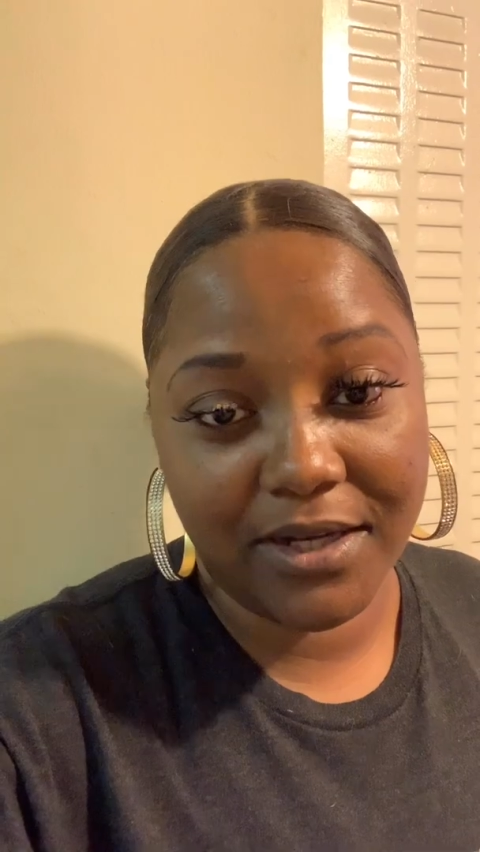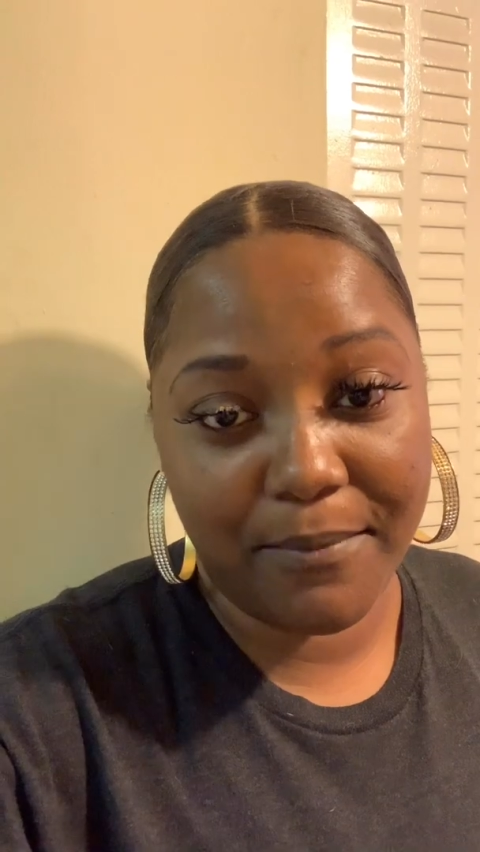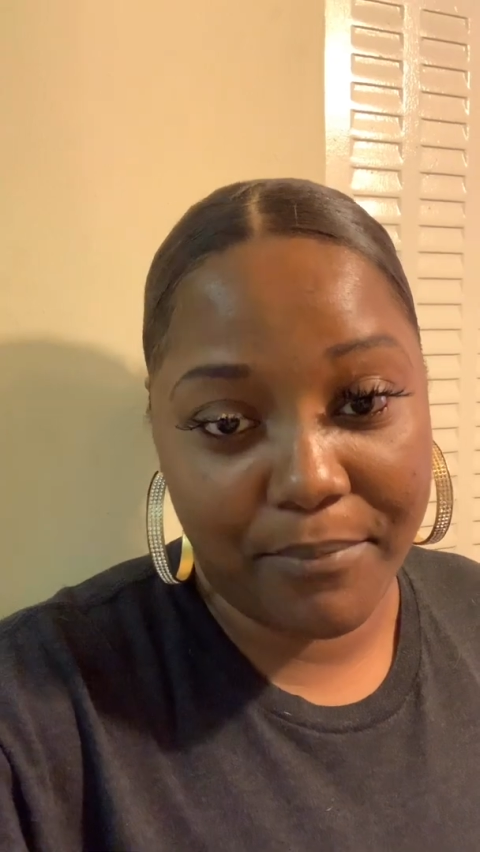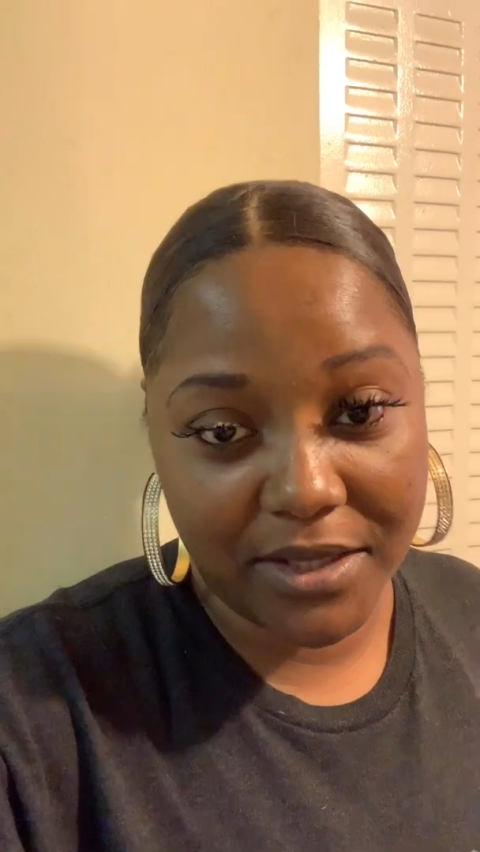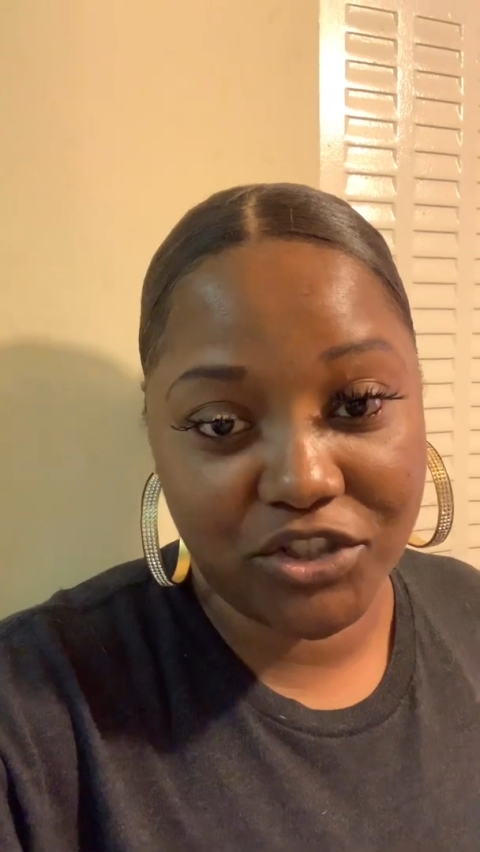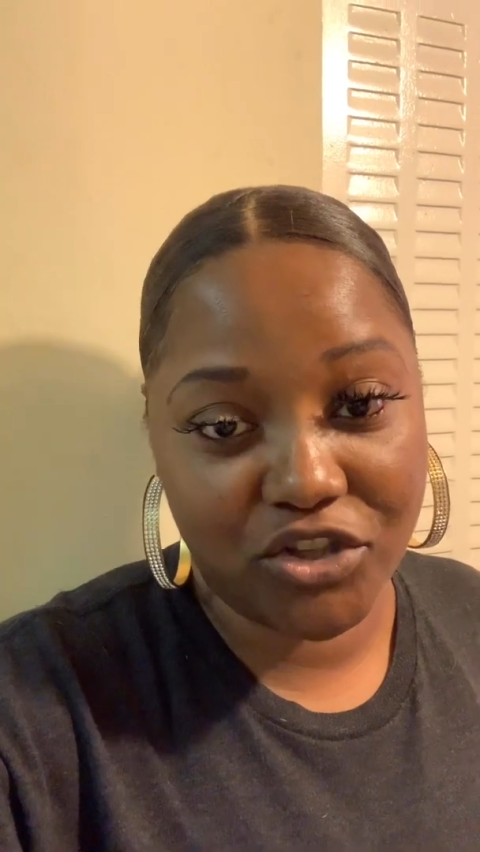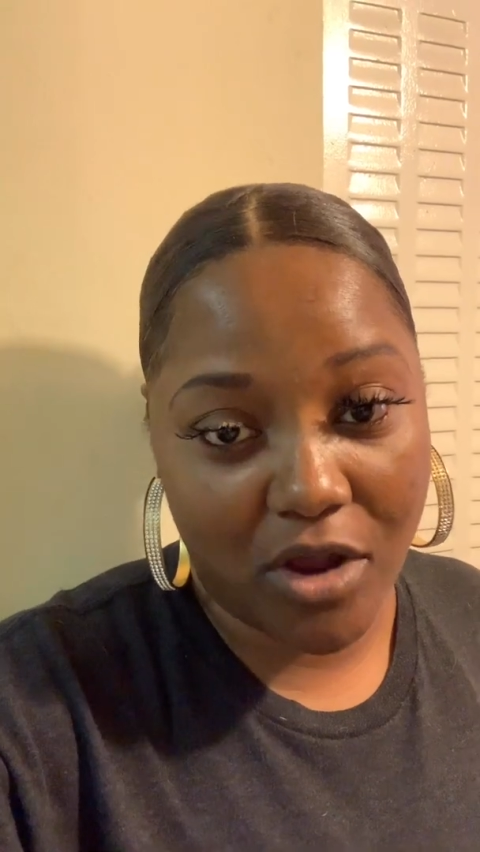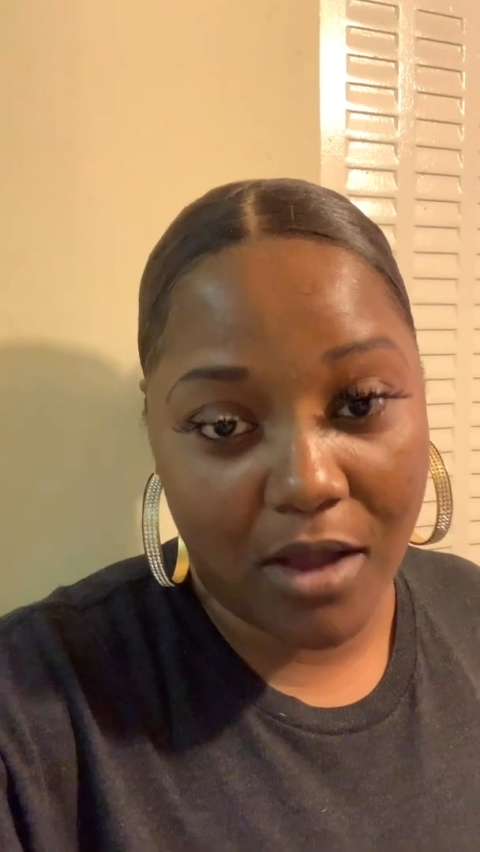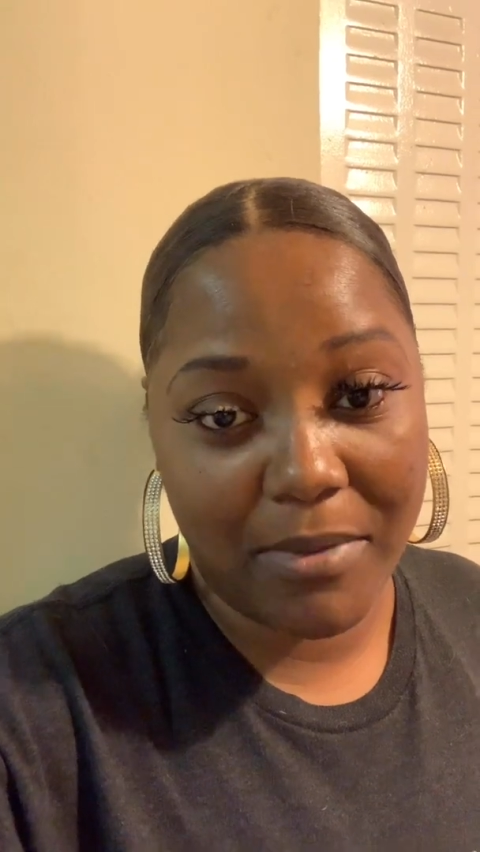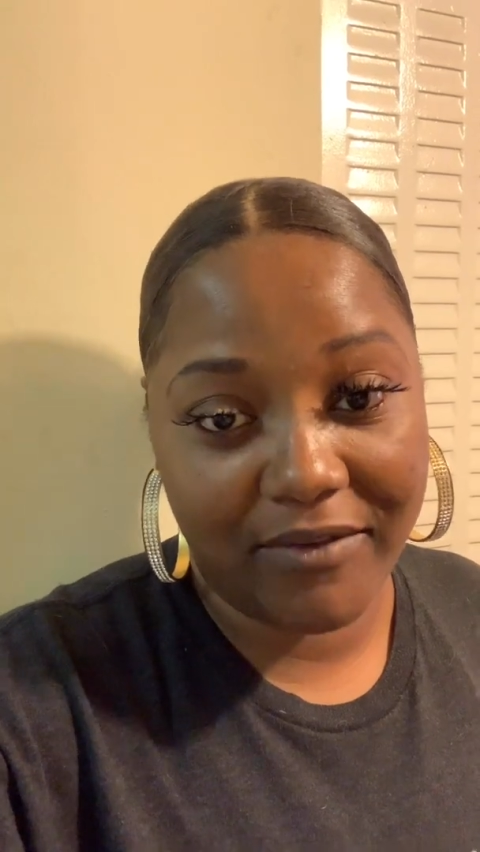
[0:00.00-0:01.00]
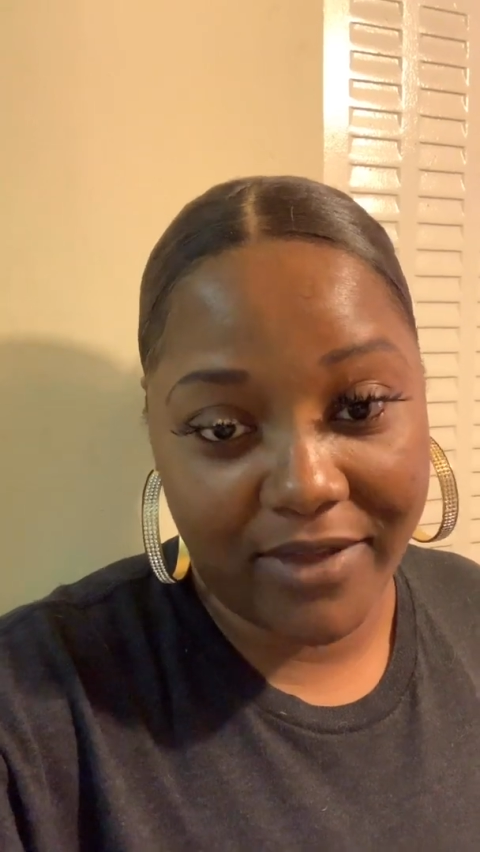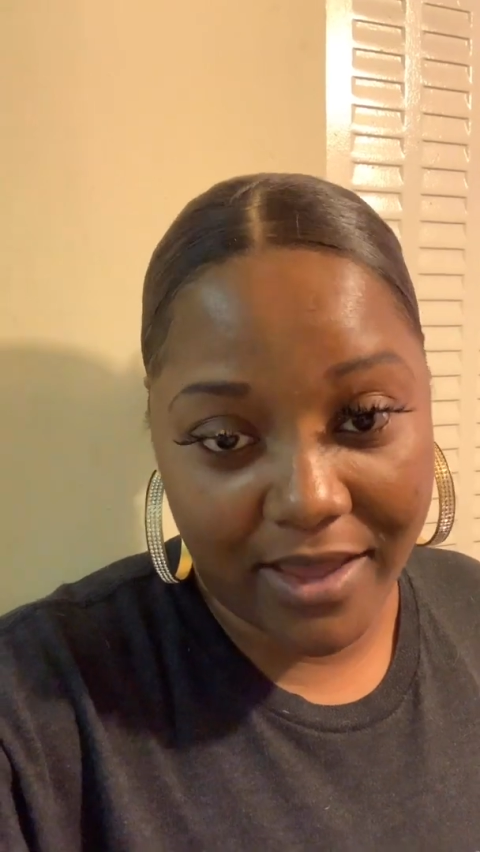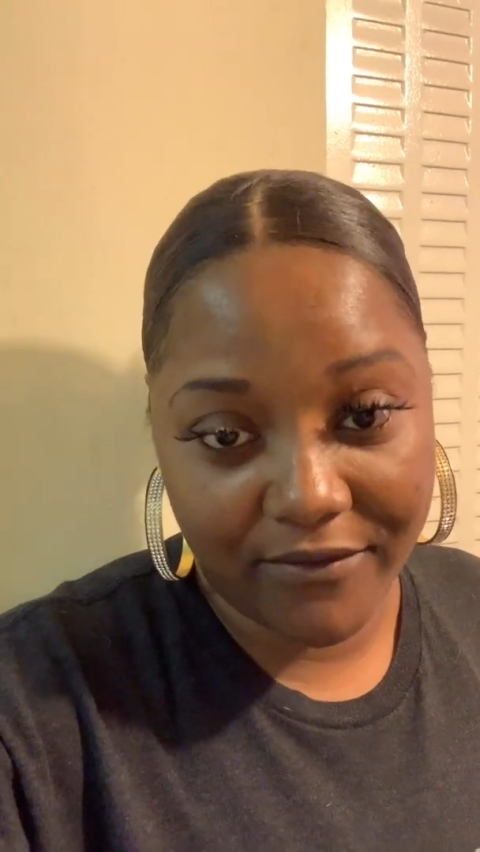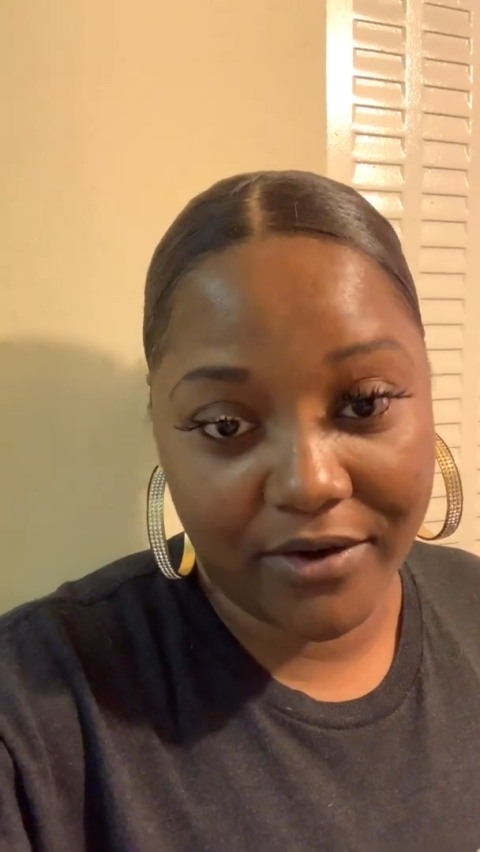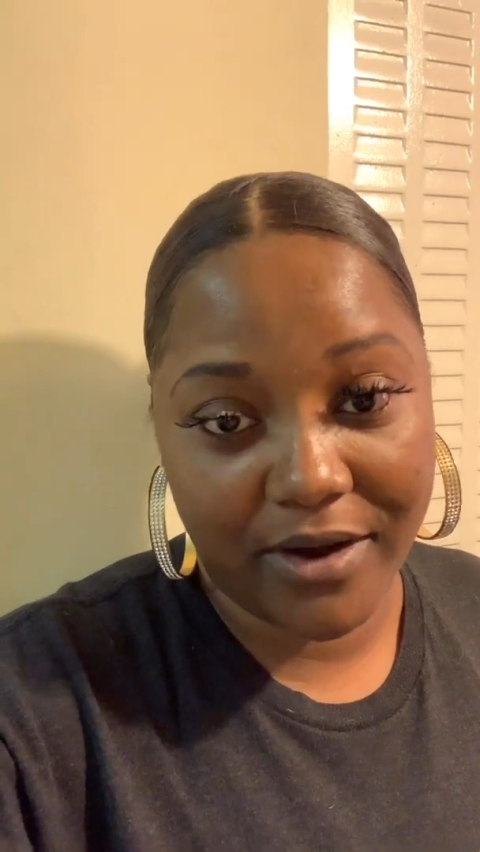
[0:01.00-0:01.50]
the best job I've
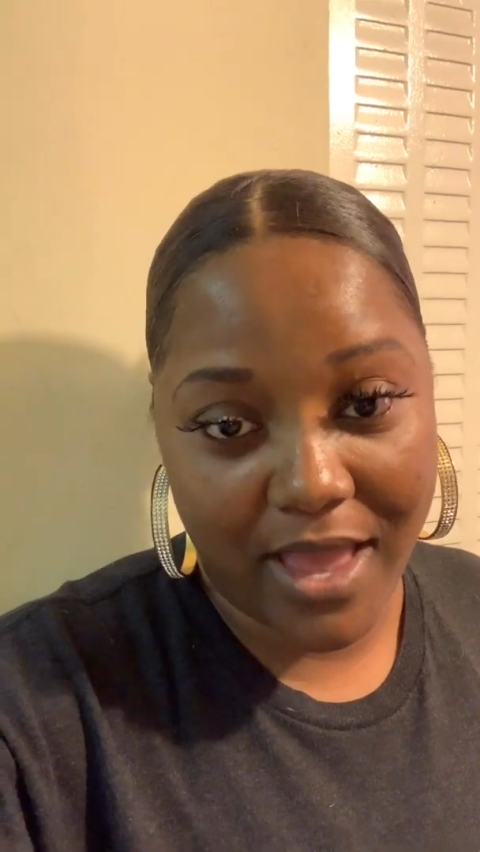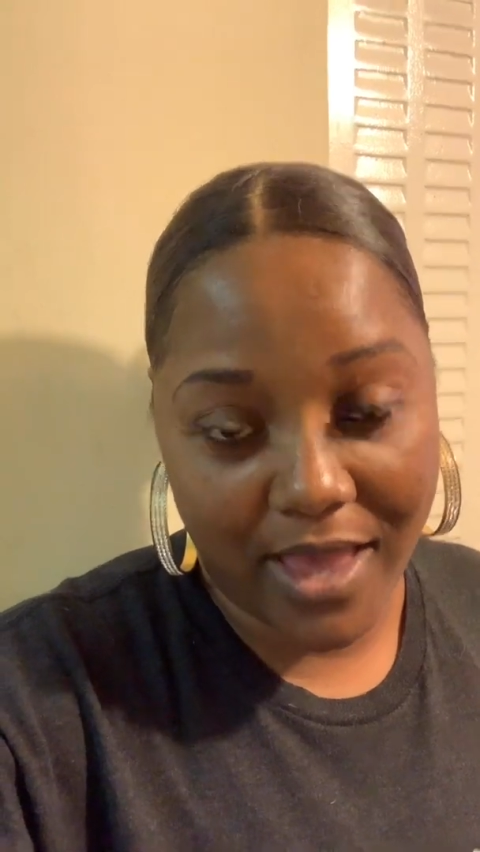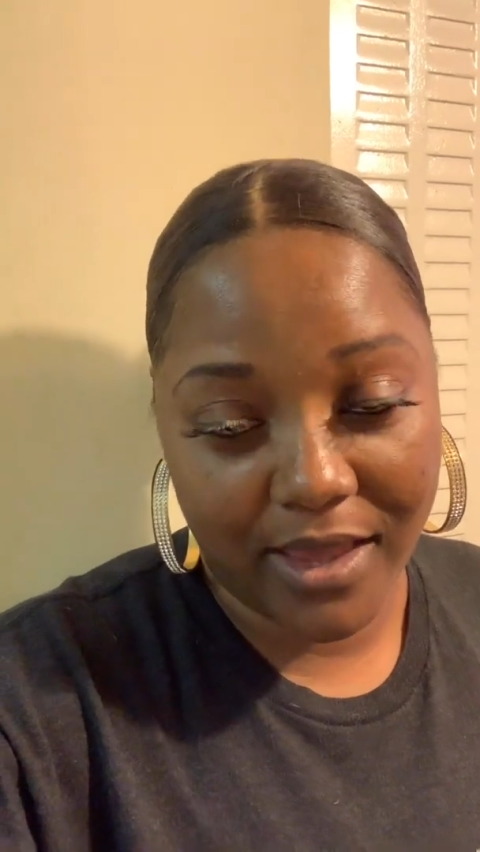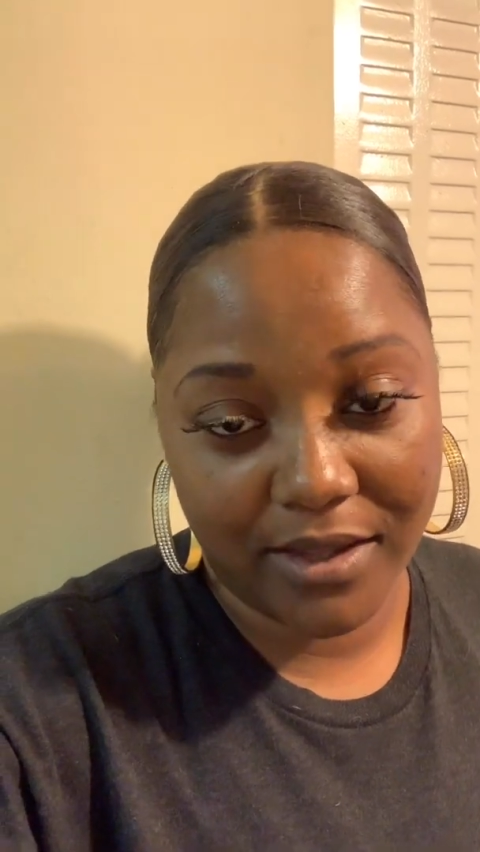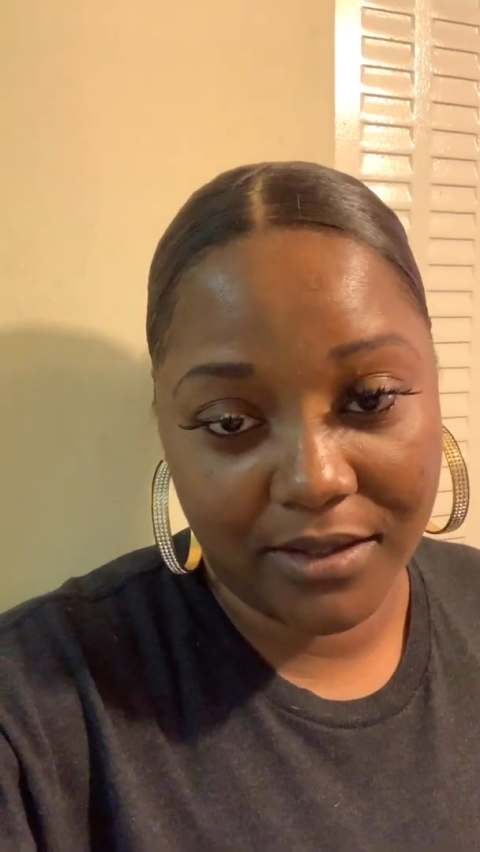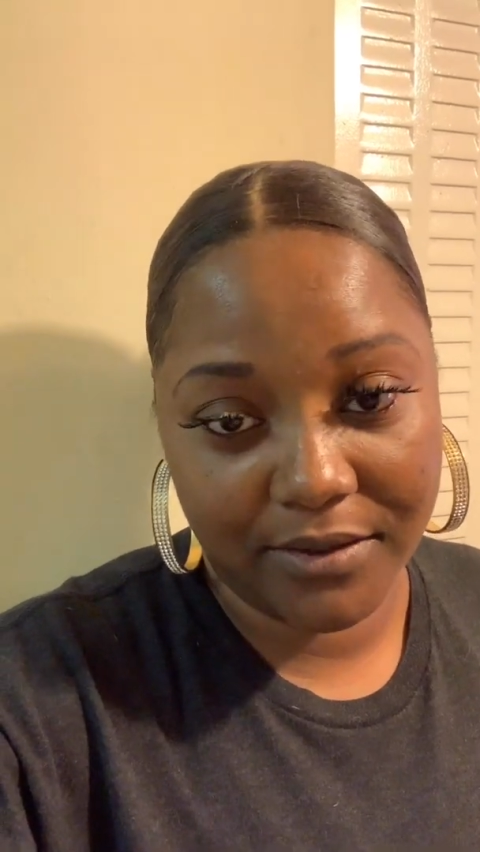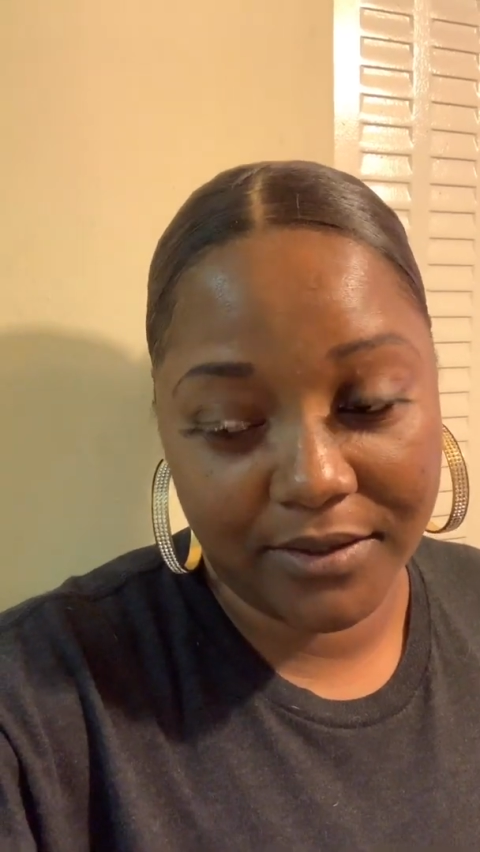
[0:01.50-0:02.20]
ever had.